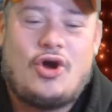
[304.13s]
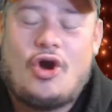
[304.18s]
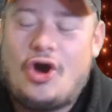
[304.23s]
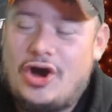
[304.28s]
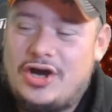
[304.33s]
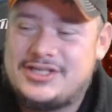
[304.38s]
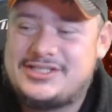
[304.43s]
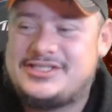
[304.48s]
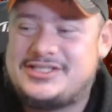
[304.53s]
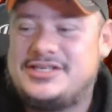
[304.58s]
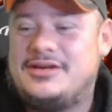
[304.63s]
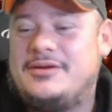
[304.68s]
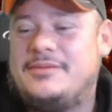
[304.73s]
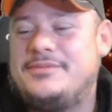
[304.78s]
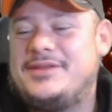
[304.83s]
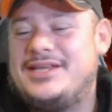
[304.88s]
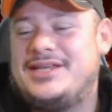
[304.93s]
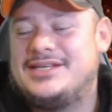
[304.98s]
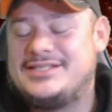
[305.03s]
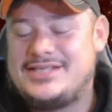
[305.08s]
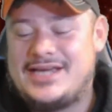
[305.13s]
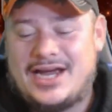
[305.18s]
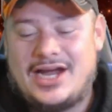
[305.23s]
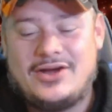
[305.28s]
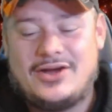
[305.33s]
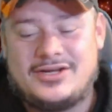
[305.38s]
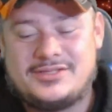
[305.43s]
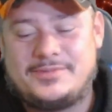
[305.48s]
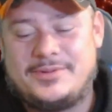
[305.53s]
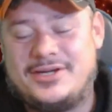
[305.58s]
awesome. The
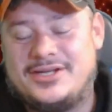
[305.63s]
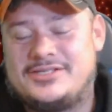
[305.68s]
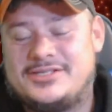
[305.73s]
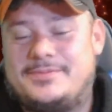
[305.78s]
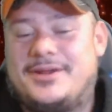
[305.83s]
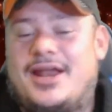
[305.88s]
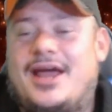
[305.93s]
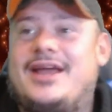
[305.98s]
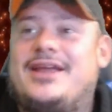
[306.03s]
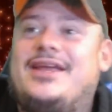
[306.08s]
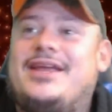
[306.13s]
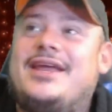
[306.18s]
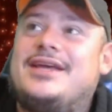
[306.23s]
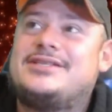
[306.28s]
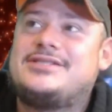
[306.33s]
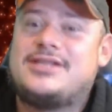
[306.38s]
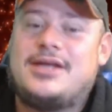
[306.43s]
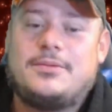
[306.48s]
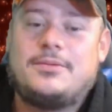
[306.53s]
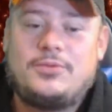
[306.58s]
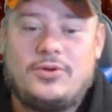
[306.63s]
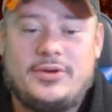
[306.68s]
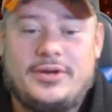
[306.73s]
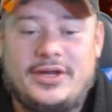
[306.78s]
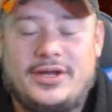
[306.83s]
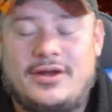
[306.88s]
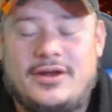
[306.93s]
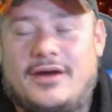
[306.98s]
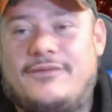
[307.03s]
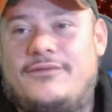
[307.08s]
entire experience, man, I can't stop
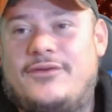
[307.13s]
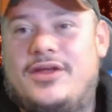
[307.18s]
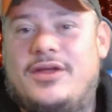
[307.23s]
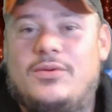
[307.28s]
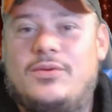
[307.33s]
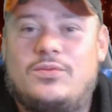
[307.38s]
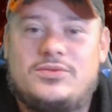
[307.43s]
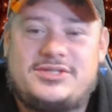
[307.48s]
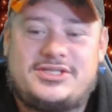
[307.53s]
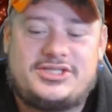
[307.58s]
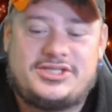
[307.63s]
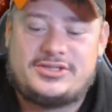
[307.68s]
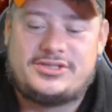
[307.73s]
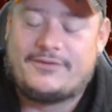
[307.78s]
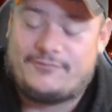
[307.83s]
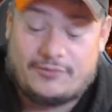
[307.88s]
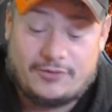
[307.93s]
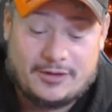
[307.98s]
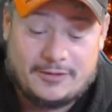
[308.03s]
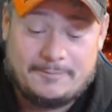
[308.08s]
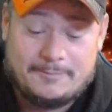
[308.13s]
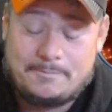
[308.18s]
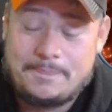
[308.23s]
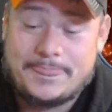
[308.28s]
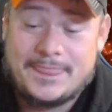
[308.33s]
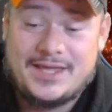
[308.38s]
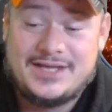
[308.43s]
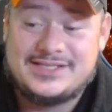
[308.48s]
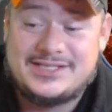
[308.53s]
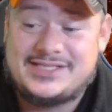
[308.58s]
gloating enough. It's for
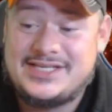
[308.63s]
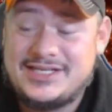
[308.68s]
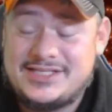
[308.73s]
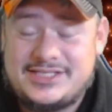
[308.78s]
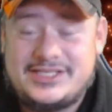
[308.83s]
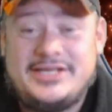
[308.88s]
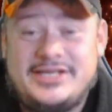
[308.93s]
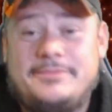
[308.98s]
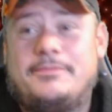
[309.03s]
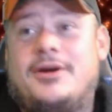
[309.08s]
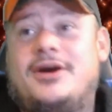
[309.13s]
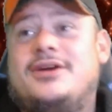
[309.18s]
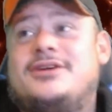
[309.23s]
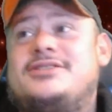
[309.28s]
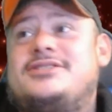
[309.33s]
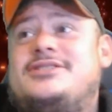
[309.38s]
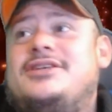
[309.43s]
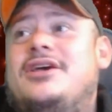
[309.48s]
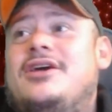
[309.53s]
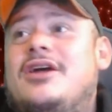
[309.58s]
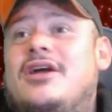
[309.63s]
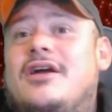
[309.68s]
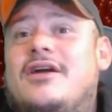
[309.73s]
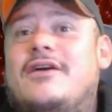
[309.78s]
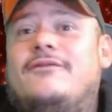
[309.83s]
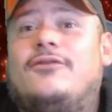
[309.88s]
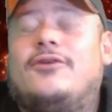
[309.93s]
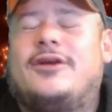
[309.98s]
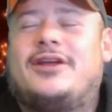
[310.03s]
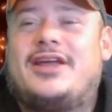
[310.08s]
60 bucks
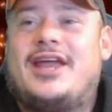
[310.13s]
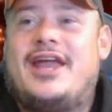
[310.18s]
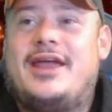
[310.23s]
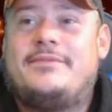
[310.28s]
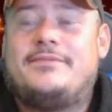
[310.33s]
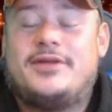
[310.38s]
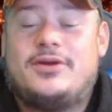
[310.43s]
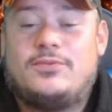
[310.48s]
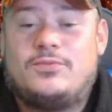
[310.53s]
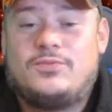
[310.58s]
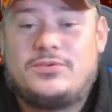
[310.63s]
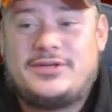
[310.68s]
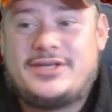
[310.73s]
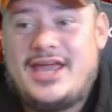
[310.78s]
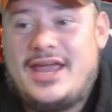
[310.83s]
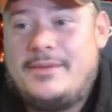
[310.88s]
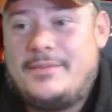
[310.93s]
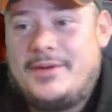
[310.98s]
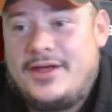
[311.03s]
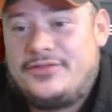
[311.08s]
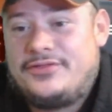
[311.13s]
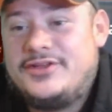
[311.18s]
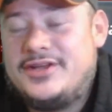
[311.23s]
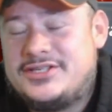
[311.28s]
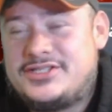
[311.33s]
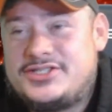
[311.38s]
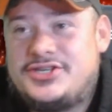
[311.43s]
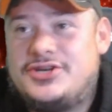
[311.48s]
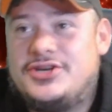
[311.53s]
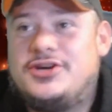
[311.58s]
for a game that came out
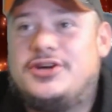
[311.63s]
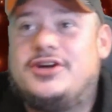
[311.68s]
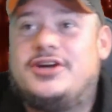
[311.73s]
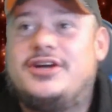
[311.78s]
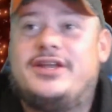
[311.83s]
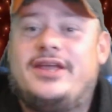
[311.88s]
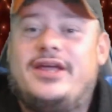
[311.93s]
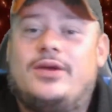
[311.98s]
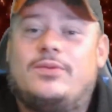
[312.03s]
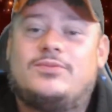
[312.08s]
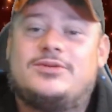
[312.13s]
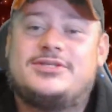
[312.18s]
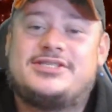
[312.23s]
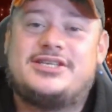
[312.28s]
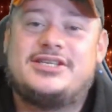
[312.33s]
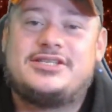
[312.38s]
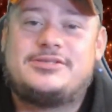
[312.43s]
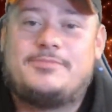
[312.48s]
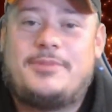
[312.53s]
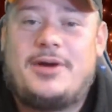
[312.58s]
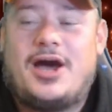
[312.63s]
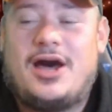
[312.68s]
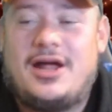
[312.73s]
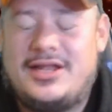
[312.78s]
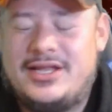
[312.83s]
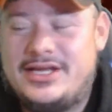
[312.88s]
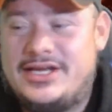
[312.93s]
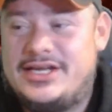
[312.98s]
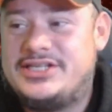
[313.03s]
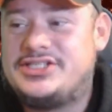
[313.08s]
this good and was this
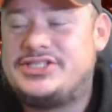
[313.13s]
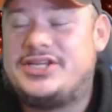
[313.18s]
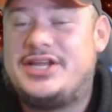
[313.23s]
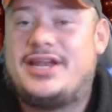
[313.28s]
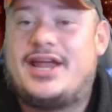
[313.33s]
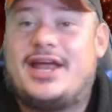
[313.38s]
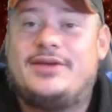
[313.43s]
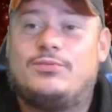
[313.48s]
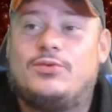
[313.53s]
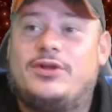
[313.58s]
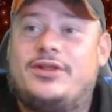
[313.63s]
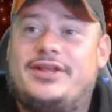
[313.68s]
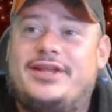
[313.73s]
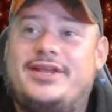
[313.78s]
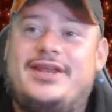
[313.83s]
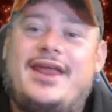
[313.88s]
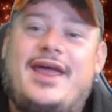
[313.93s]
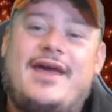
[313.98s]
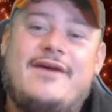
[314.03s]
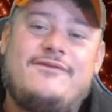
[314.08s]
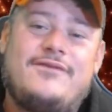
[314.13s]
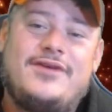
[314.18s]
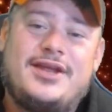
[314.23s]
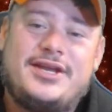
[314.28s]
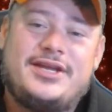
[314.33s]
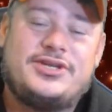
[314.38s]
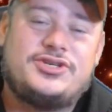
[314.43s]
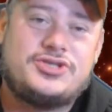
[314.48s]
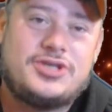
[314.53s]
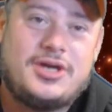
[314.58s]
polished and I really didn't have
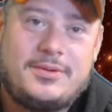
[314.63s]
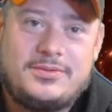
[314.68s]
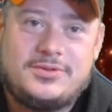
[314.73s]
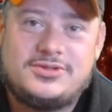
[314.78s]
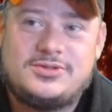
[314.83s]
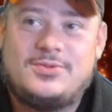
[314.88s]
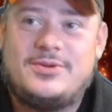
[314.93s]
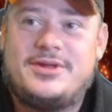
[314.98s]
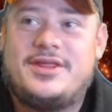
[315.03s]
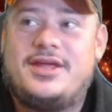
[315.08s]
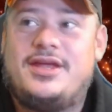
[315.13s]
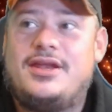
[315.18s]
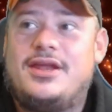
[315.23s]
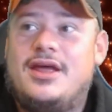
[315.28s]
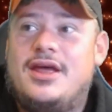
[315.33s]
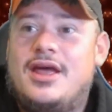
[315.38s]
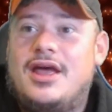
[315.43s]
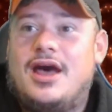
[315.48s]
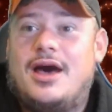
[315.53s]
any troubles with it.